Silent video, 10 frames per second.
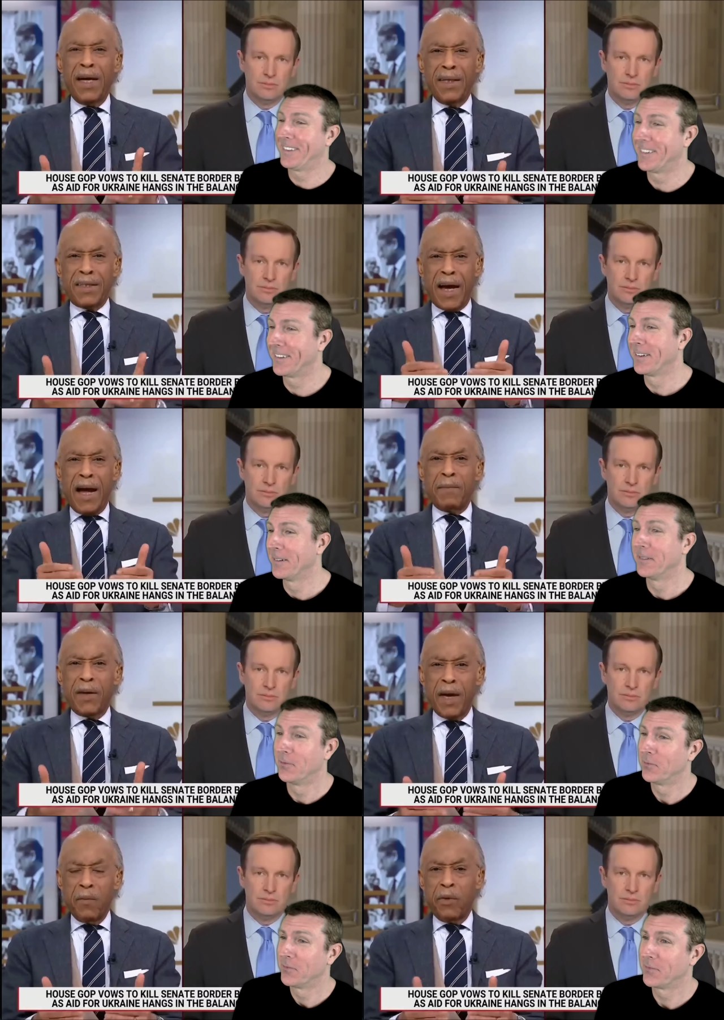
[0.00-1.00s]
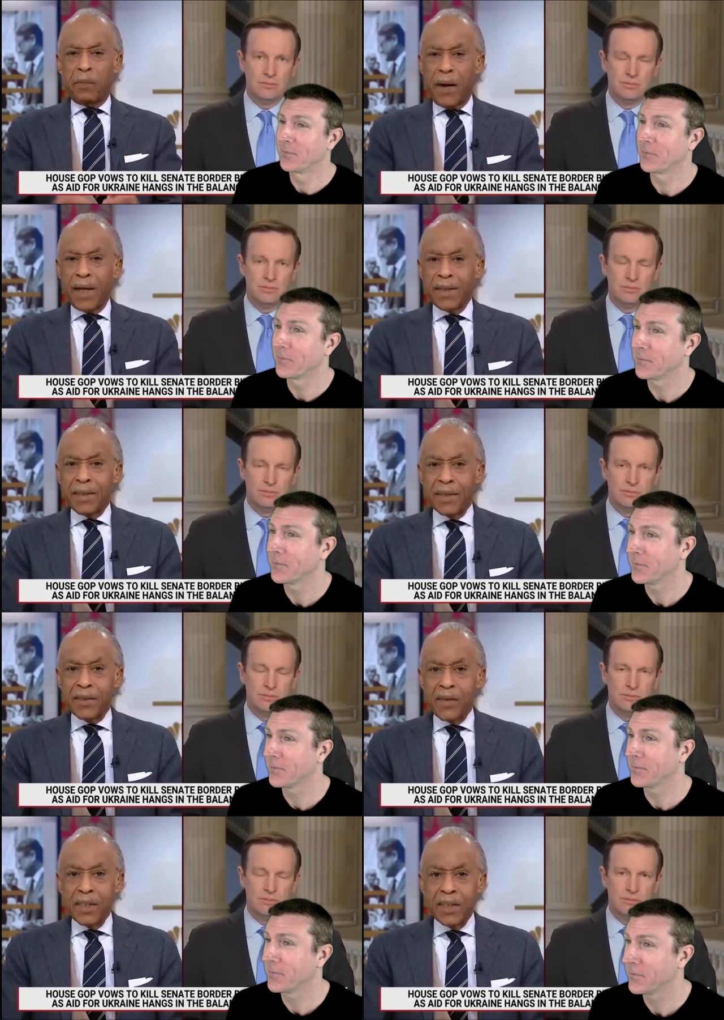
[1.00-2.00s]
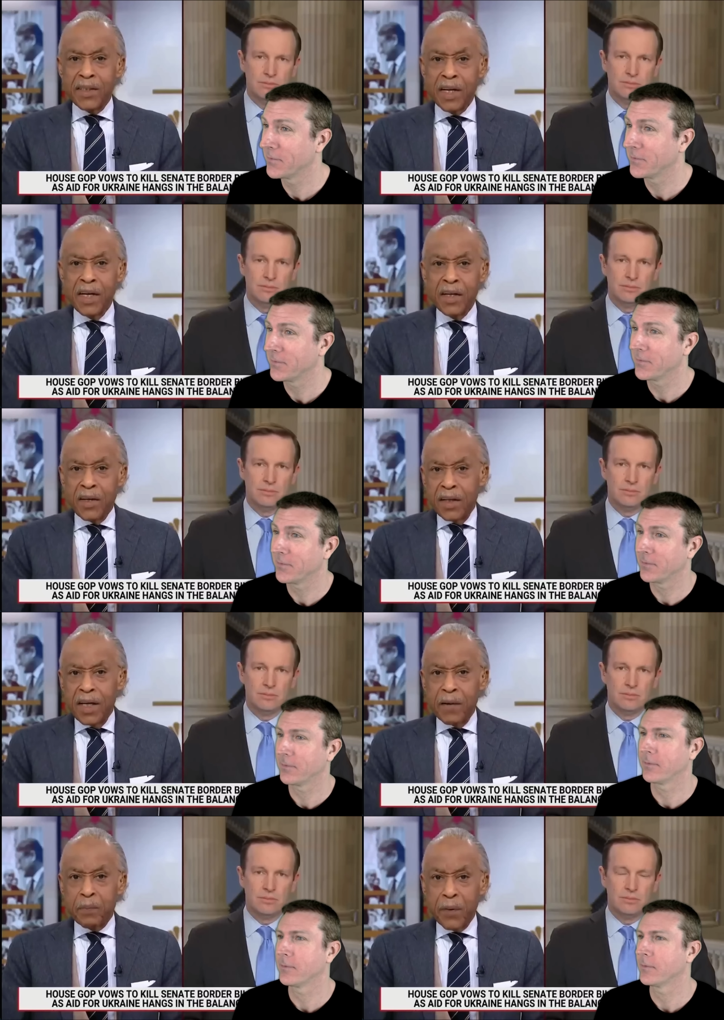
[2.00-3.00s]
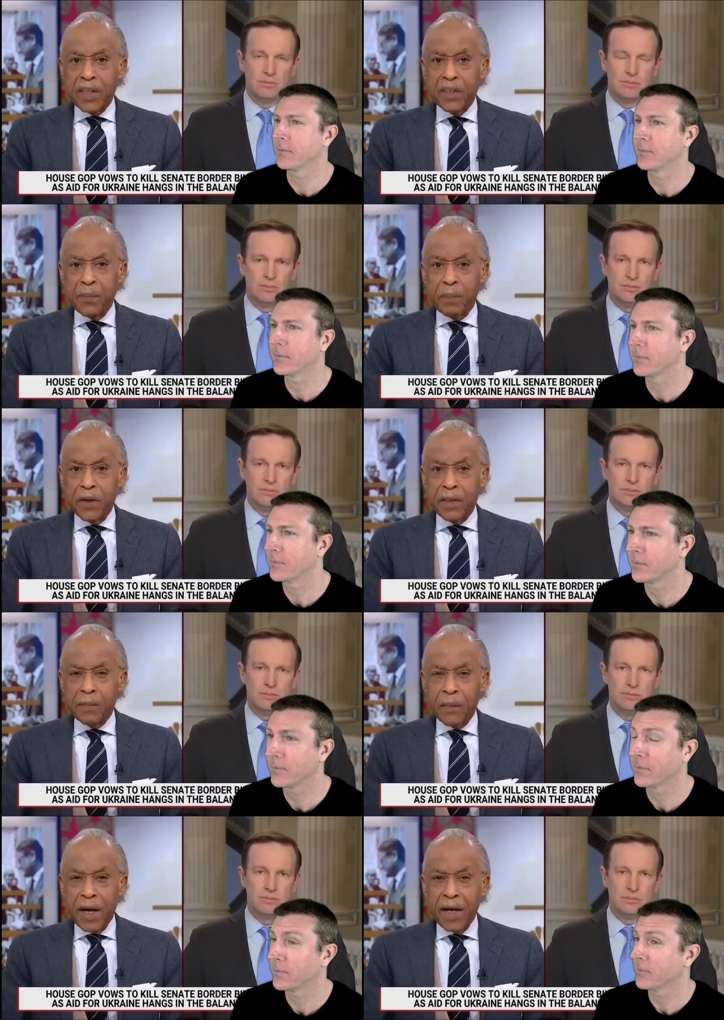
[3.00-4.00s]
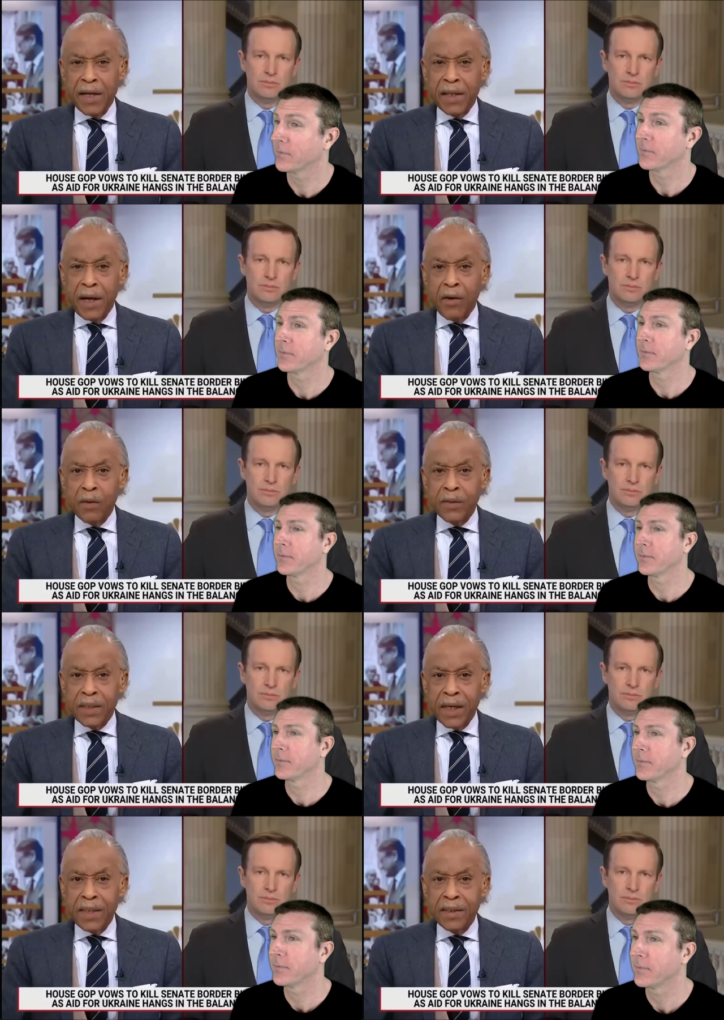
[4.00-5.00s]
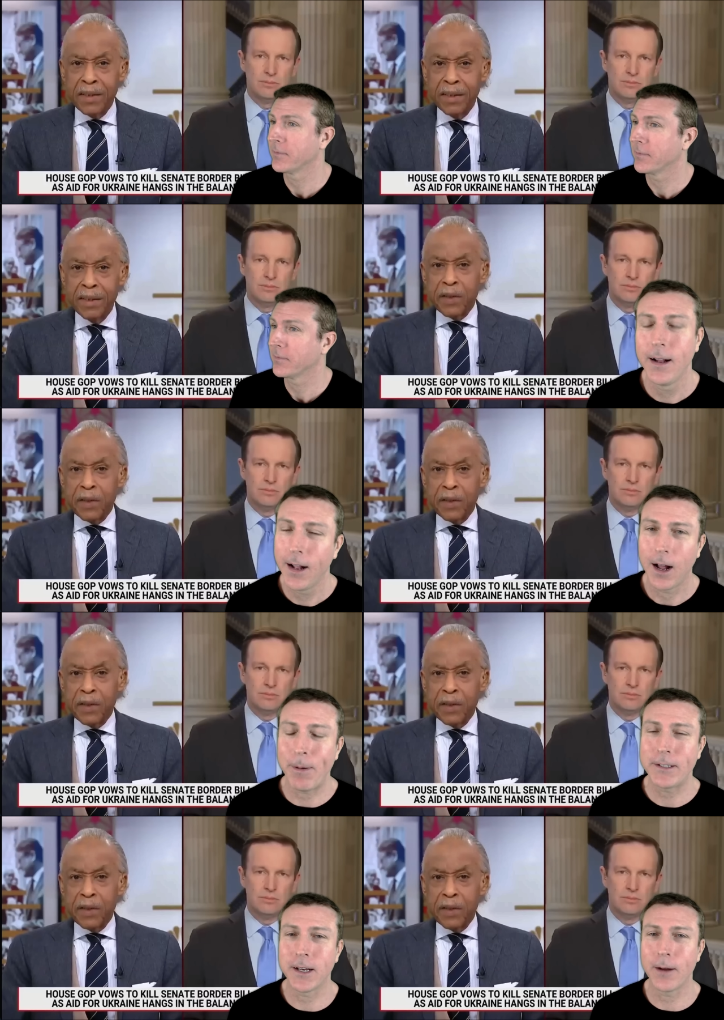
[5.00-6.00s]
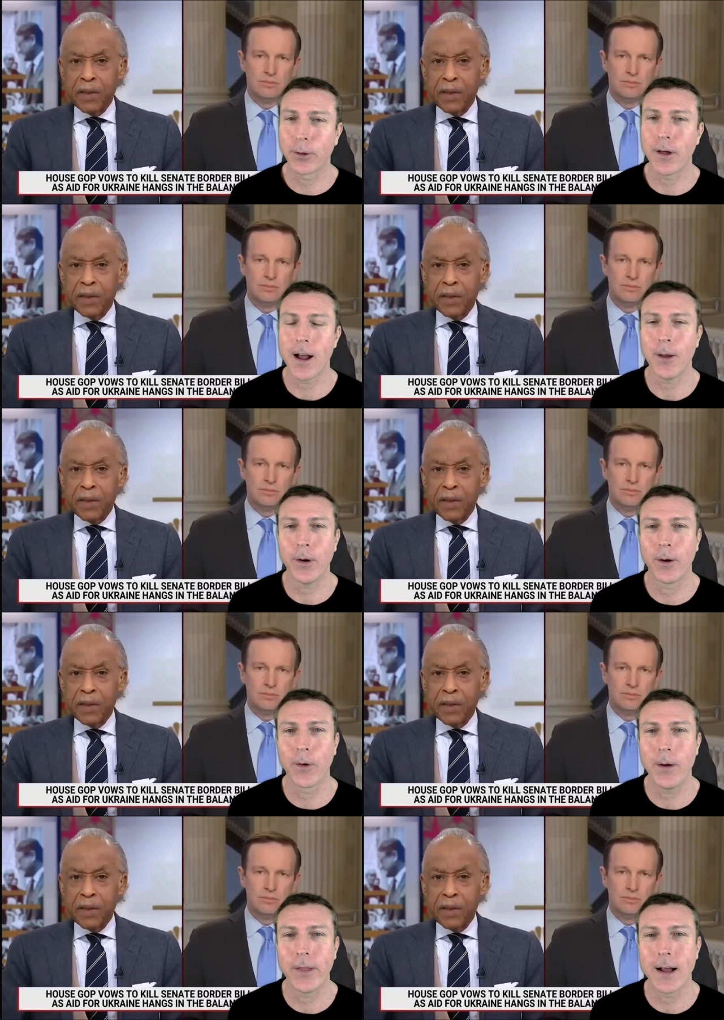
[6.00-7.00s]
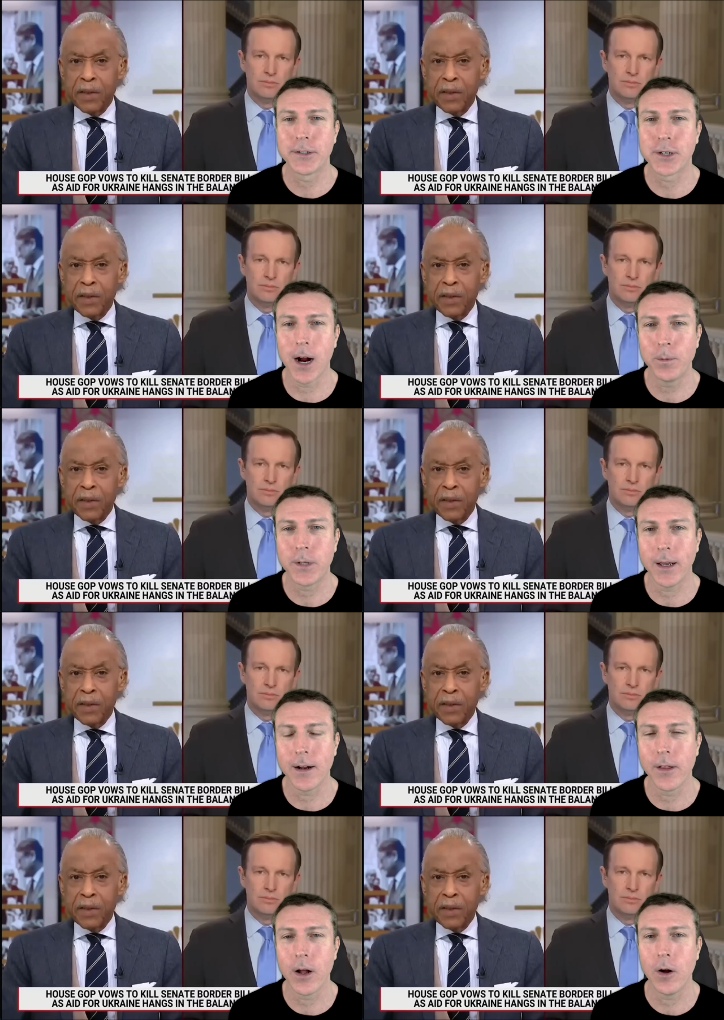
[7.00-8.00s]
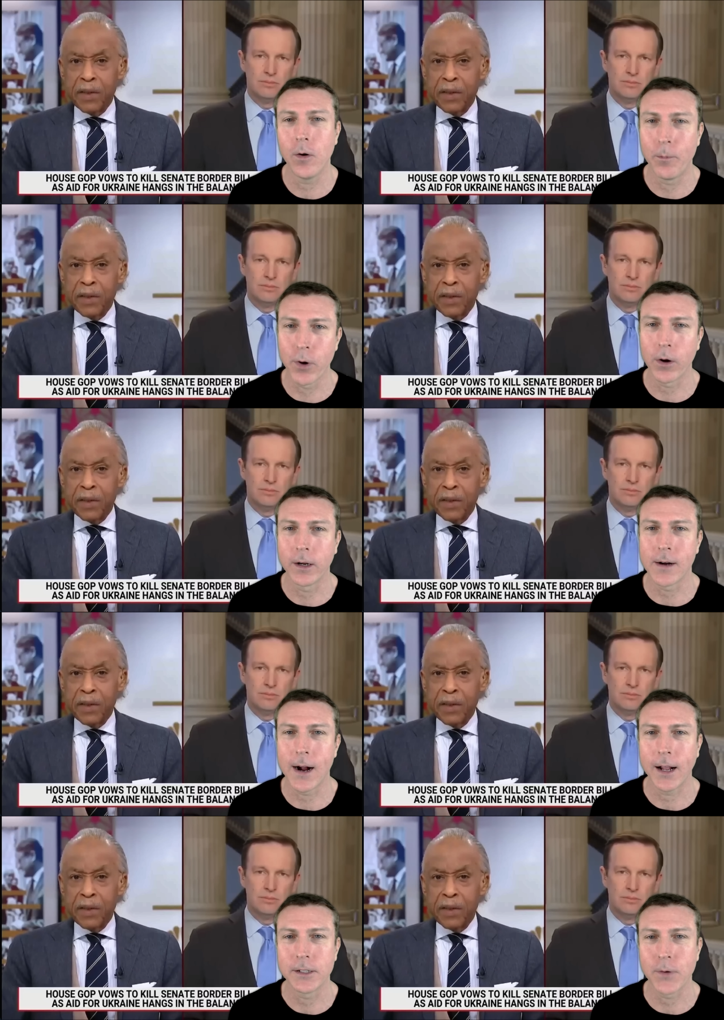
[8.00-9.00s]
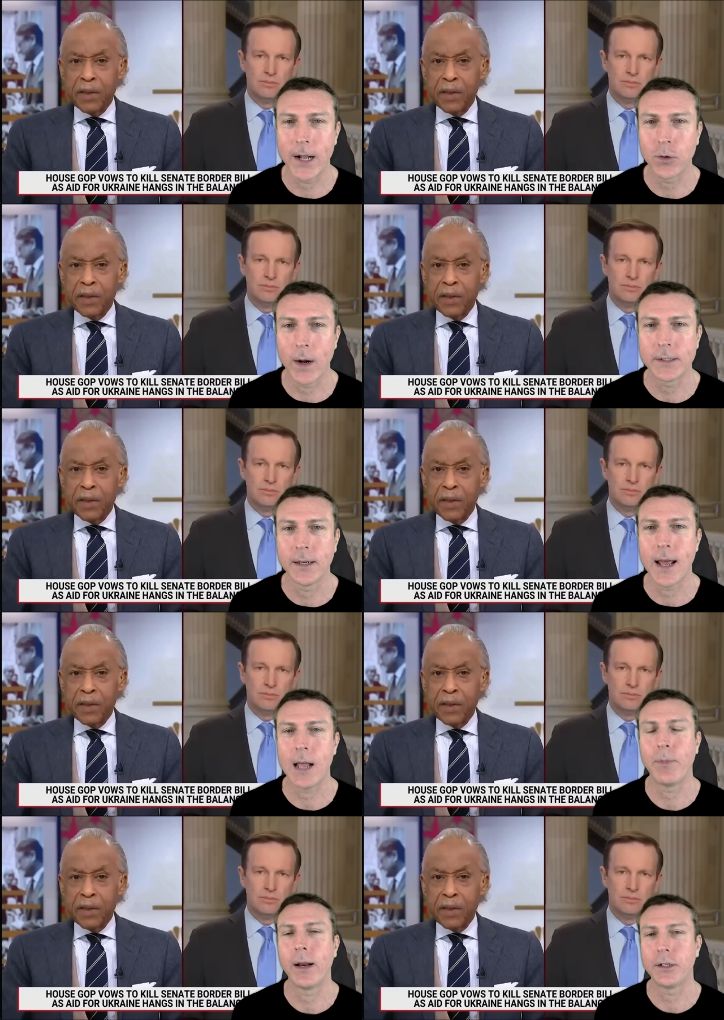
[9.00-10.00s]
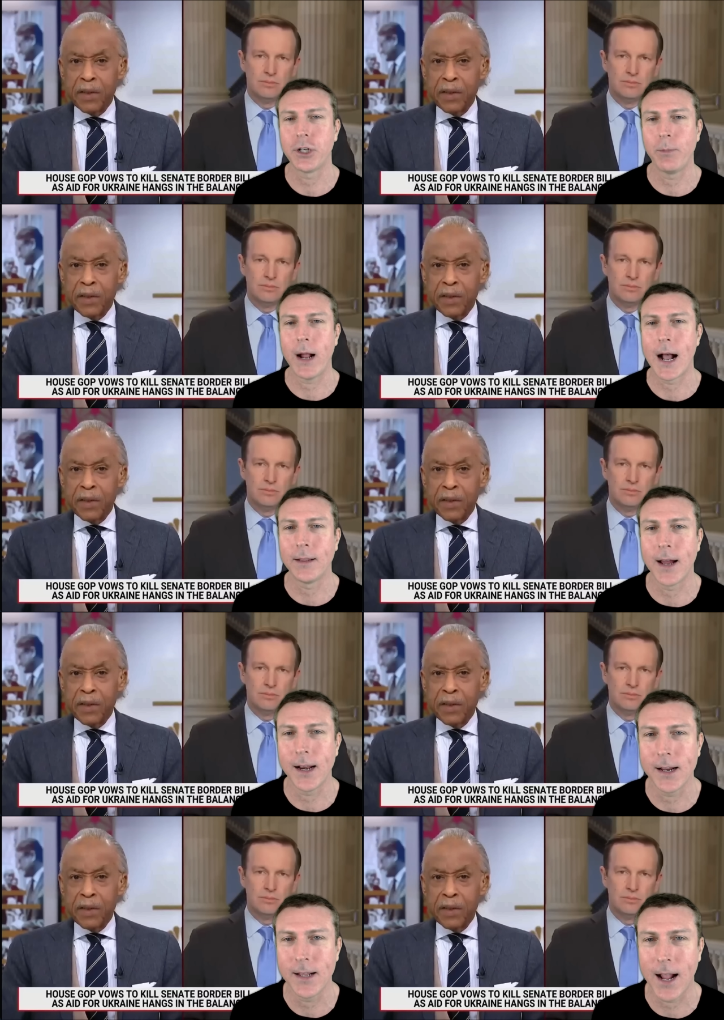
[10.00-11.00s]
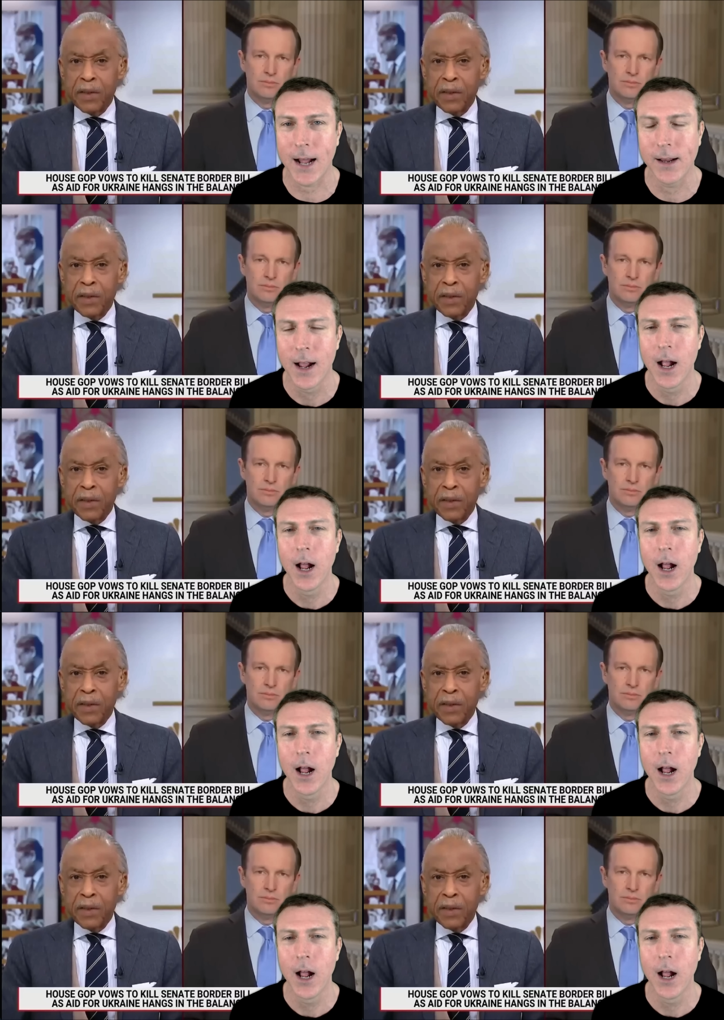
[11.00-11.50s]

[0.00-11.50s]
Speaker 1: a time game with politics on this. Couldn't that pressure put to bear in their home states?
Speaker 2: I bet you never thought you would agree with Al Sharpton, although broken clock is right twice a day, but it should be highlighted again.